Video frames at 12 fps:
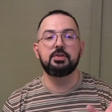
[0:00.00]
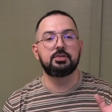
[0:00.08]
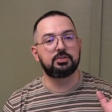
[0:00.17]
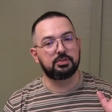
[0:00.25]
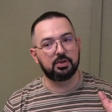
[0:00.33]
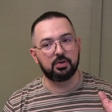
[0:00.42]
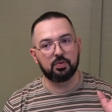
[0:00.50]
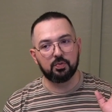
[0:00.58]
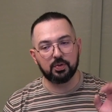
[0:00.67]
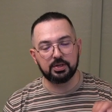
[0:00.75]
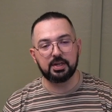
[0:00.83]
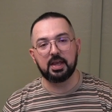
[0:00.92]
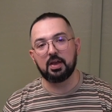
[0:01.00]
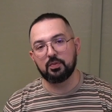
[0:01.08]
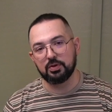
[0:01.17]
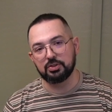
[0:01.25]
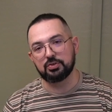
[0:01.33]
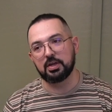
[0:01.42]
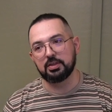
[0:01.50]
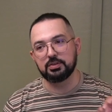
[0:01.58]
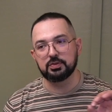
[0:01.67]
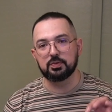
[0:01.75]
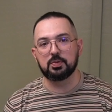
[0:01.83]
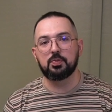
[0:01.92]
So one day I will try those
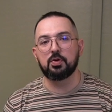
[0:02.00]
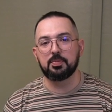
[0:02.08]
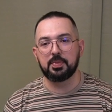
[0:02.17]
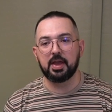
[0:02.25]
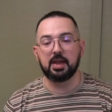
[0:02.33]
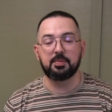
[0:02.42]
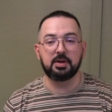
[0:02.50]
and report back.